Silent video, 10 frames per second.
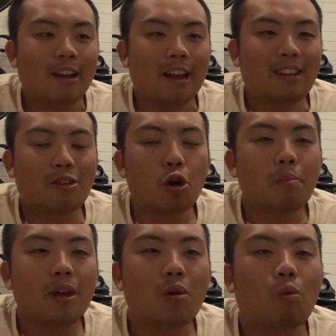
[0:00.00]
it, took
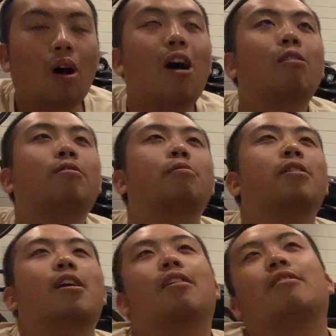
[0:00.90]
me a while to
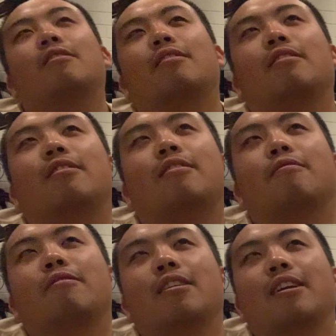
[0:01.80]
really understand to
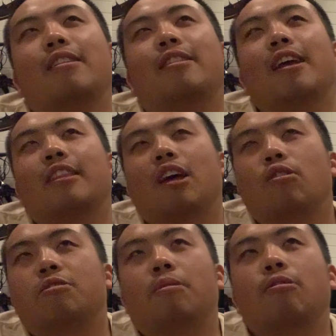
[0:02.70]
really think that
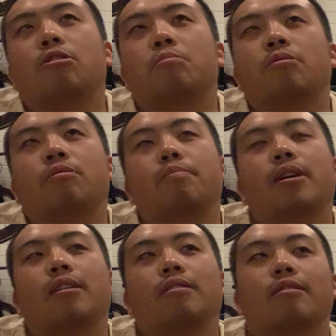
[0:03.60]
was possible
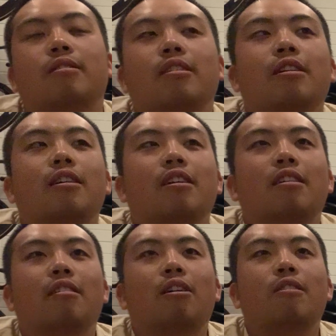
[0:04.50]
because
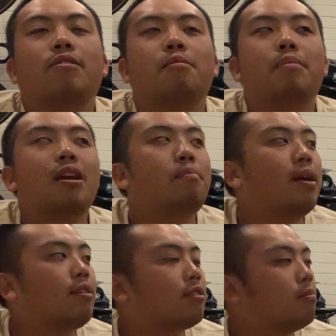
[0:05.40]
obviously me
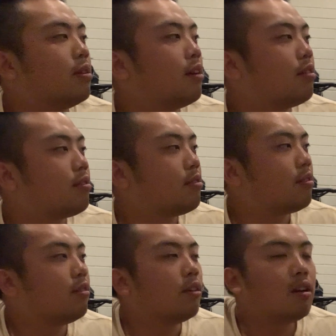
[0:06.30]
being someone that's
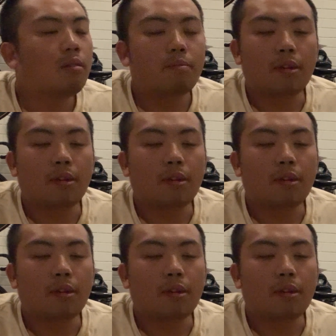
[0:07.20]
know,